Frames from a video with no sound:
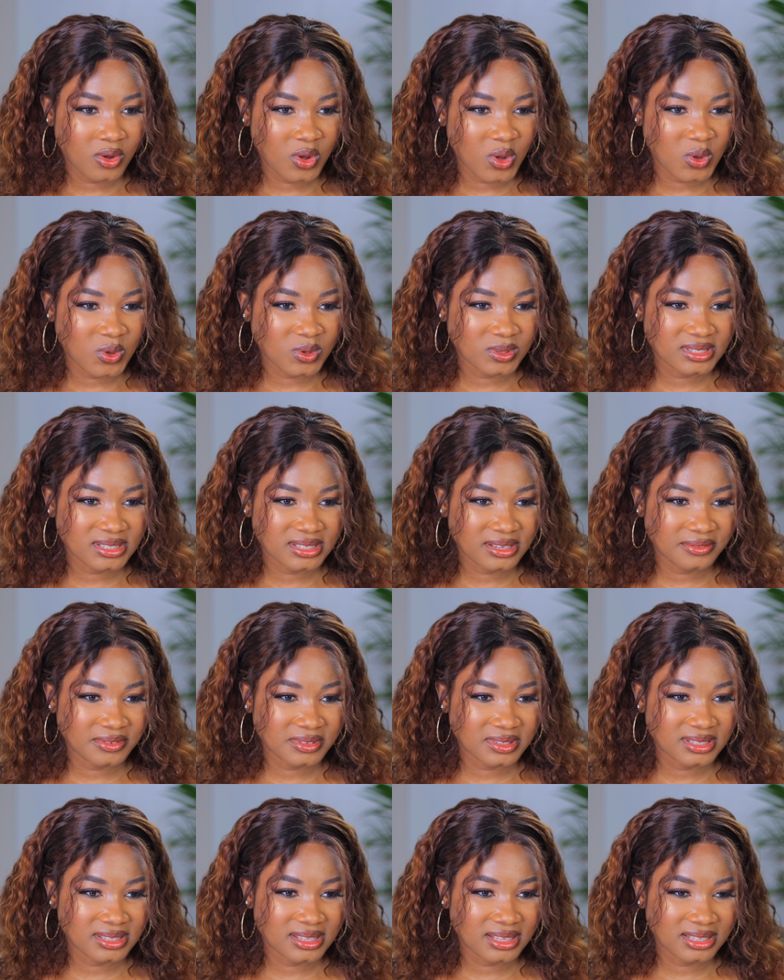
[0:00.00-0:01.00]
call
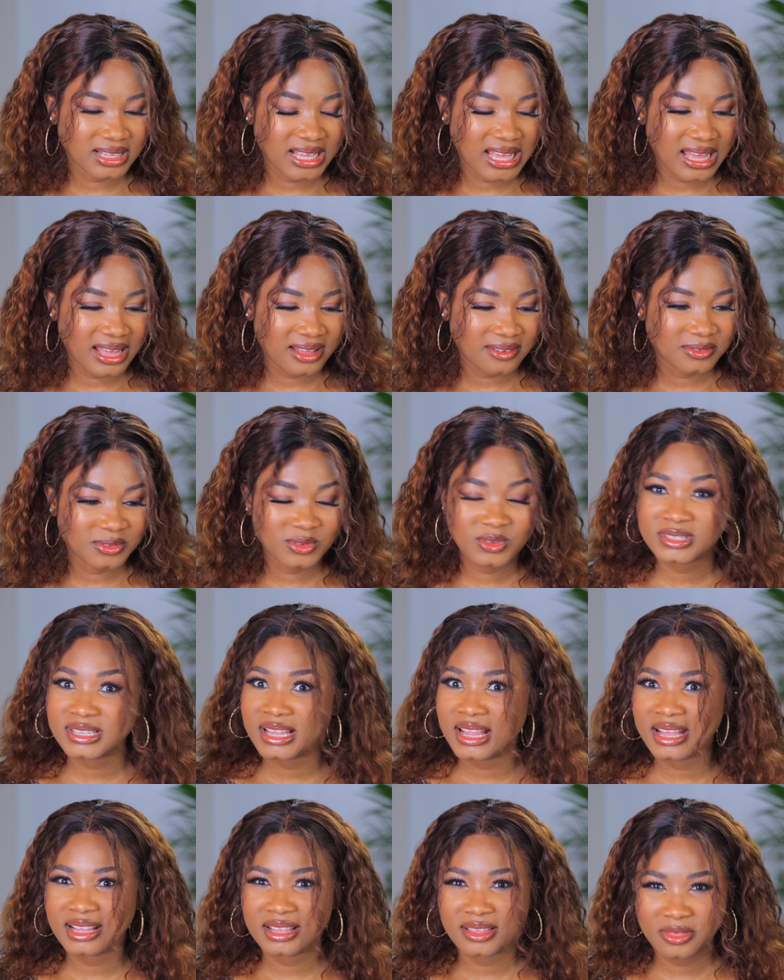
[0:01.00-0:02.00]
service that they have. Those
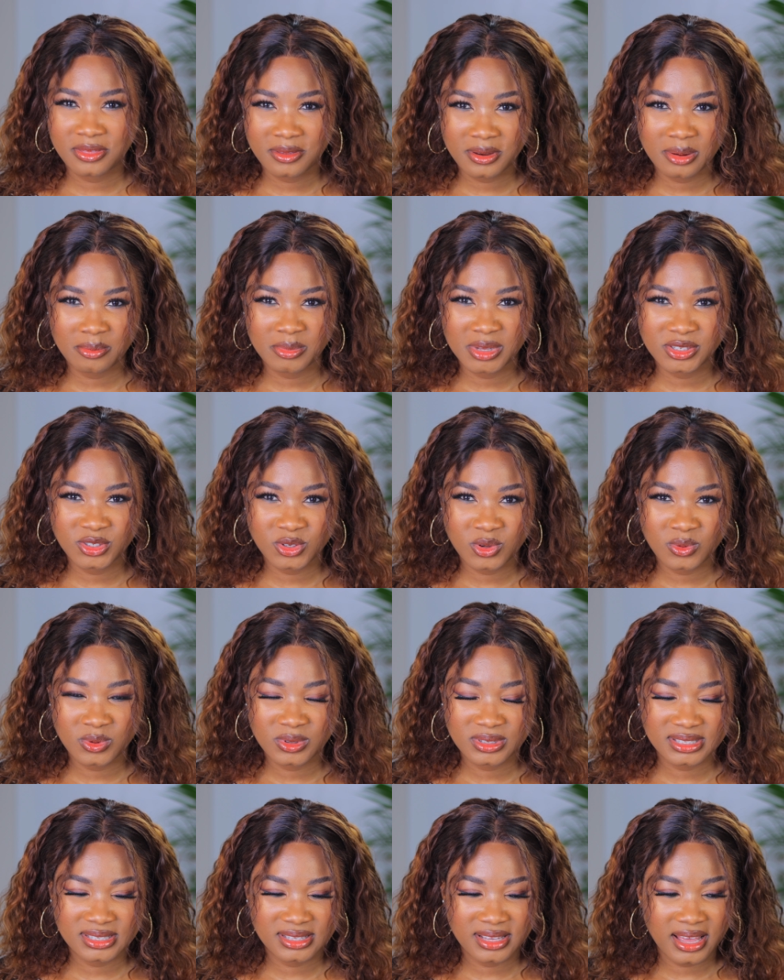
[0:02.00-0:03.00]
are like the three major
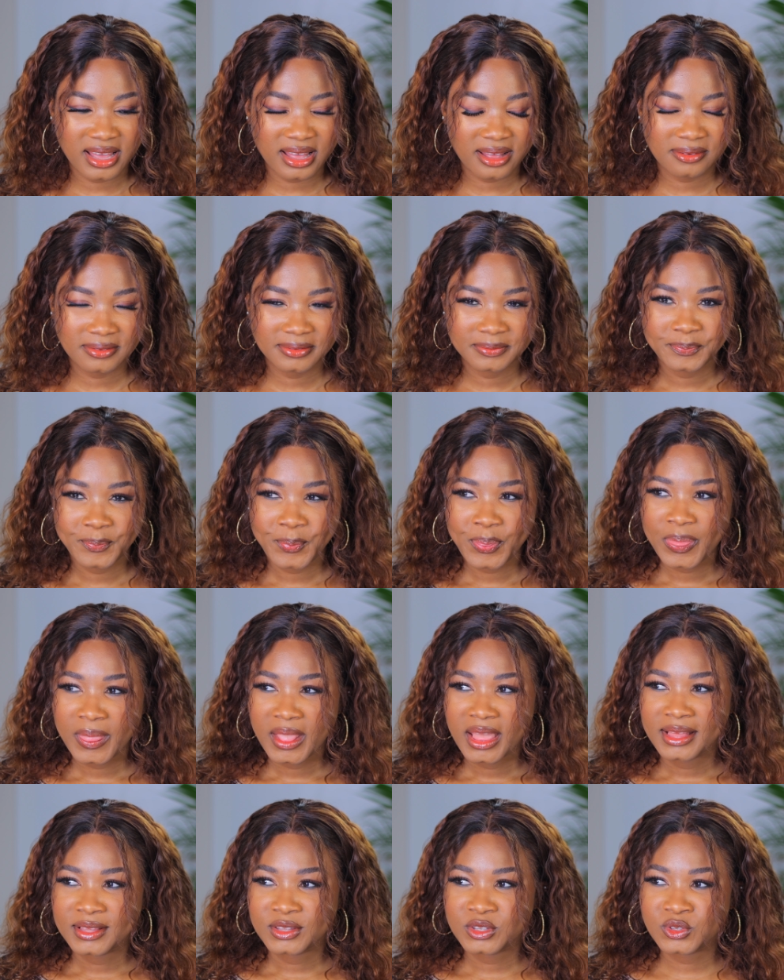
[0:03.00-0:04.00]
ones they have.
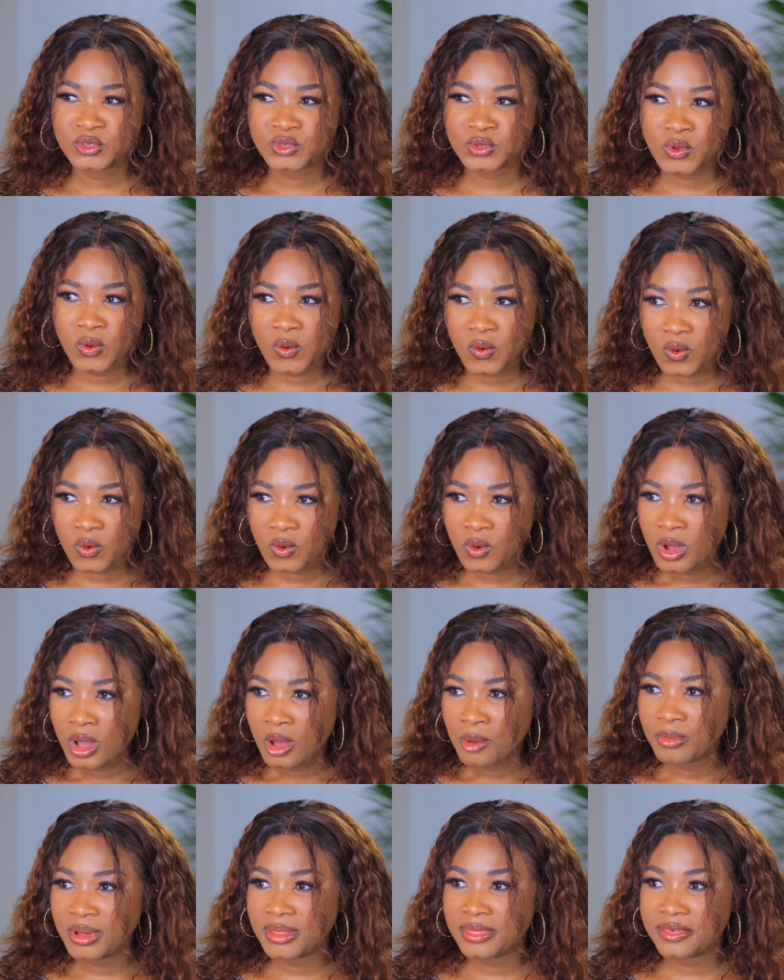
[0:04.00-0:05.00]
So,
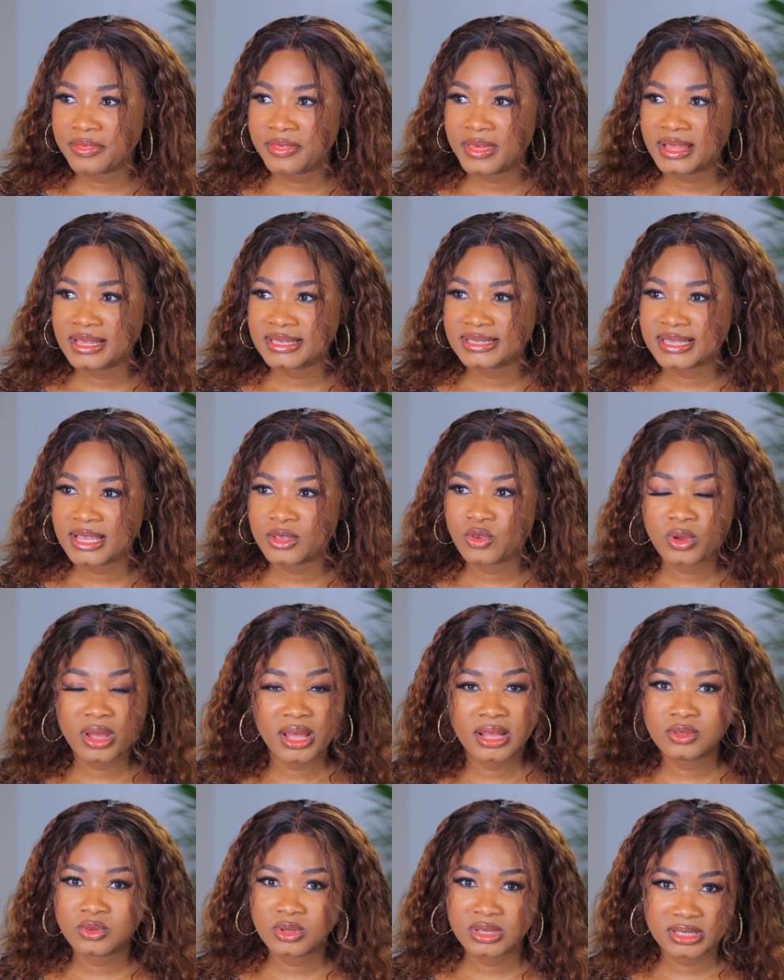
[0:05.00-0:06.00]
but the thing is that you can't do